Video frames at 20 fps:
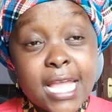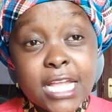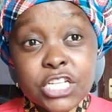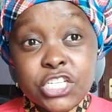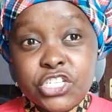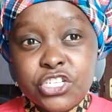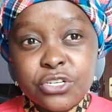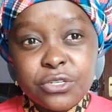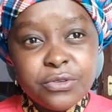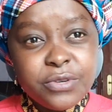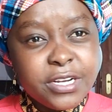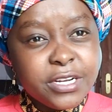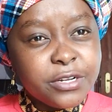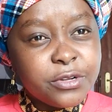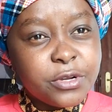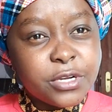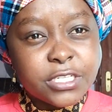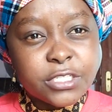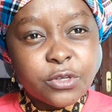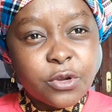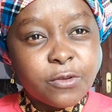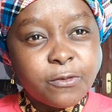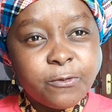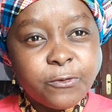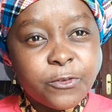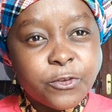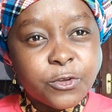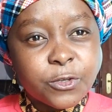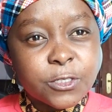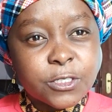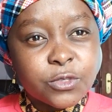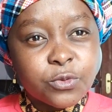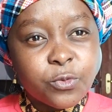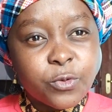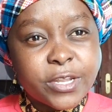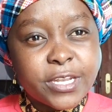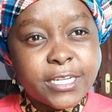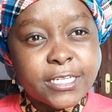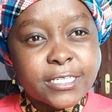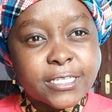Children get confused
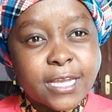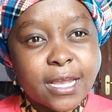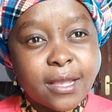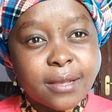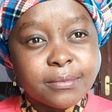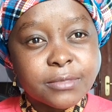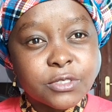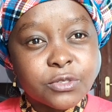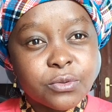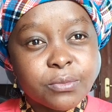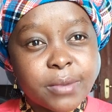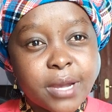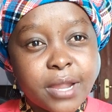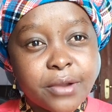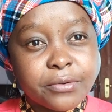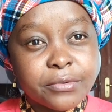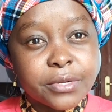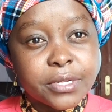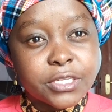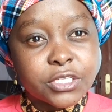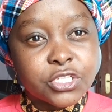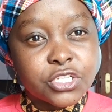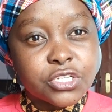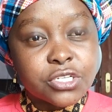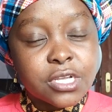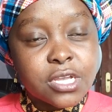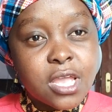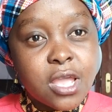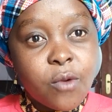when it comes to marriage,